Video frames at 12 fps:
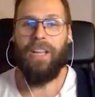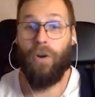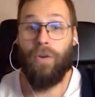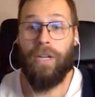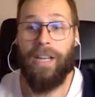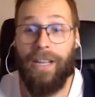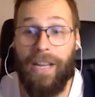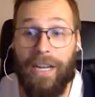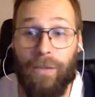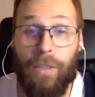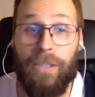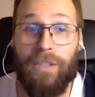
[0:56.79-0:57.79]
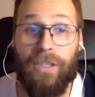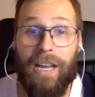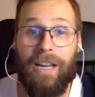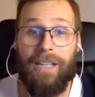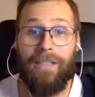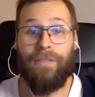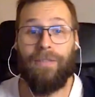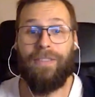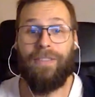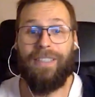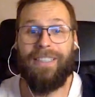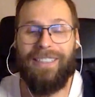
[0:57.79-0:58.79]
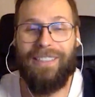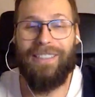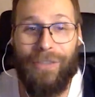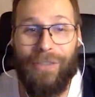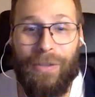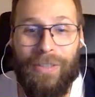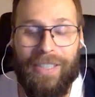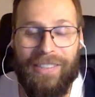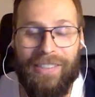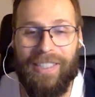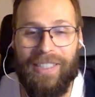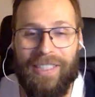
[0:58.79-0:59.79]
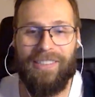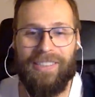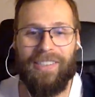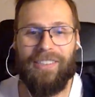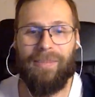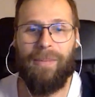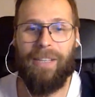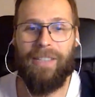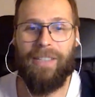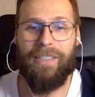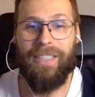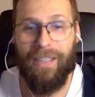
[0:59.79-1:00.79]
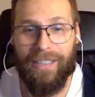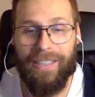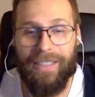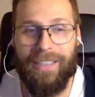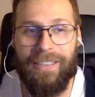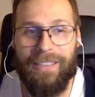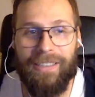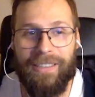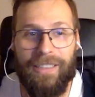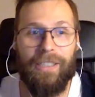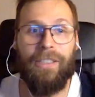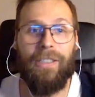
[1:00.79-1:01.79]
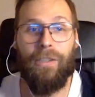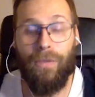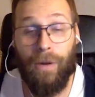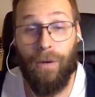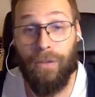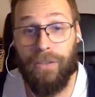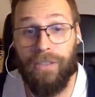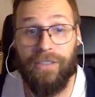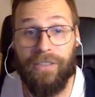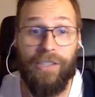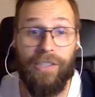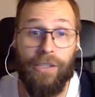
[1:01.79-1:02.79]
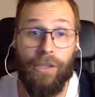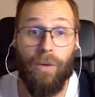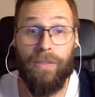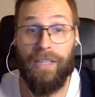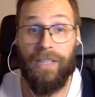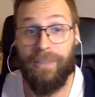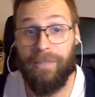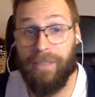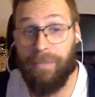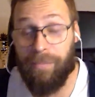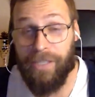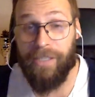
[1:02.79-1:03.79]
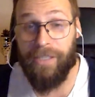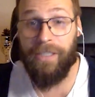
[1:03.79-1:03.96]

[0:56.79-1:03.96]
Okay, and we are live. So today's guest is Matt Galligan, co-founder and CEO of XMTP.